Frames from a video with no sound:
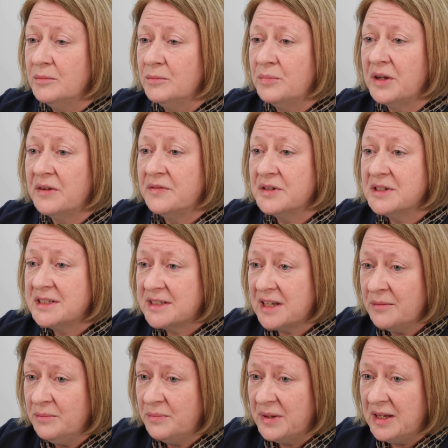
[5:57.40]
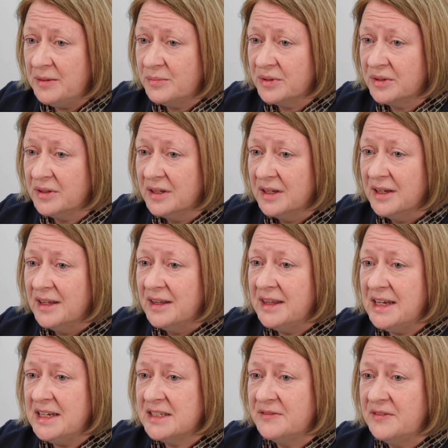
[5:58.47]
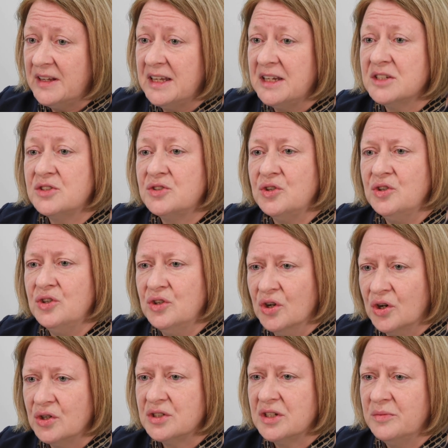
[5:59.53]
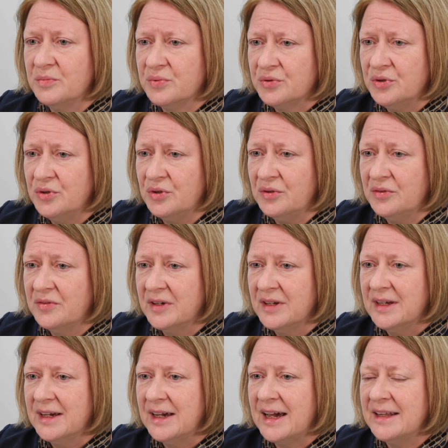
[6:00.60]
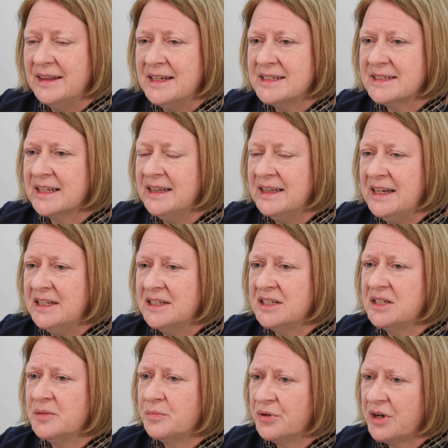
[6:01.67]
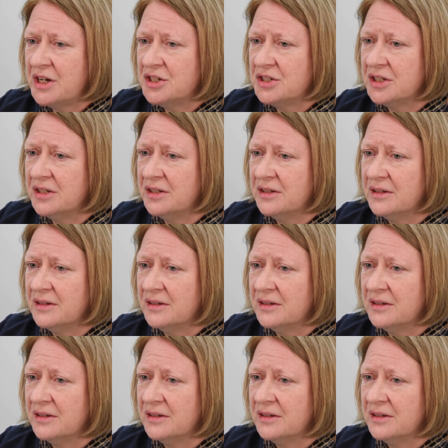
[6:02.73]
but for some people, these feelings do not improve, and this can lead to depression.